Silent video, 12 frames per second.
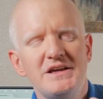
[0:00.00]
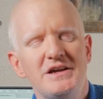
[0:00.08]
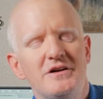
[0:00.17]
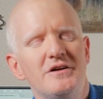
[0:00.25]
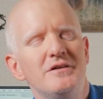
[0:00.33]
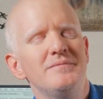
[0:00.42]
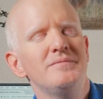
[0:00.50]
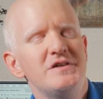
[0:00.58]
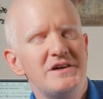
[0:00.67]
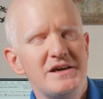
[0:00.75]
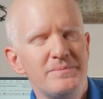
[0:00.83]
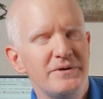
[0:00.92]
in here
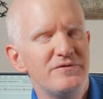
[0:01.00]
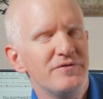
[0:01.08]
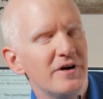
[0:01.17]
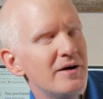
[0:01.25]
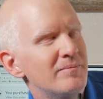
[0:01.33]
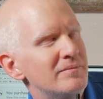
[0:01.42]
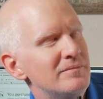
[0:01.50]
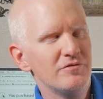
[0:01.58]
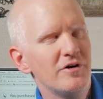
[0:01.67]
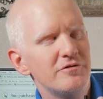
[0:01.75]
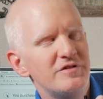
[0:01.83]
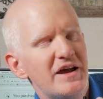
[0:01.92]
to keep it from
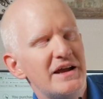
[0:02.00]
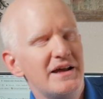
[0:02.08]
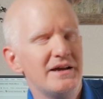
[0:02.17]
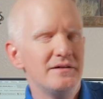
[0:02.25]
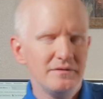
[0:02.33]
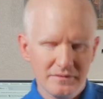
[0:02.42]
rotating,